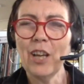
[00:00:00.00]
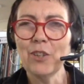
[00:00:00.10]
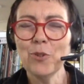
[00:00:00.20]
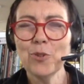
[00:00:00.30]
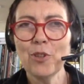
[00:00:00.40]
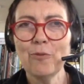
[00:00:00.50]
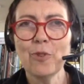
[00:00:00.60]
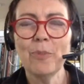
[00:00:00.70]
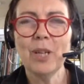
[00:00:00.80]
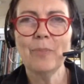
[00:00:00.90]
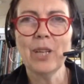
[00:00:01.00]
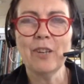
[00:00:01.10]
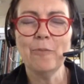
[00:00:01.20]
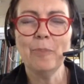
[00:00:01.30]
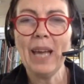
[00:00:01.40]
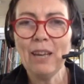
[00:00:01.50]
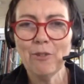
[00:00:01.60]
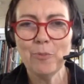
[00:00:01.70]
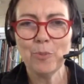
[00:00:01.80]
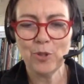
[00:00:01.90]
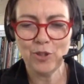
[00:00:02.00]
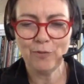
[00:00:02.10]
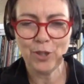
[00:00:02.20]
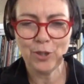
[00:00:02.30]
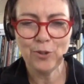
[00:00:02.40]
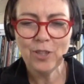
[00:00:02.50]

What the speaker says: also from a kind of parent point of view,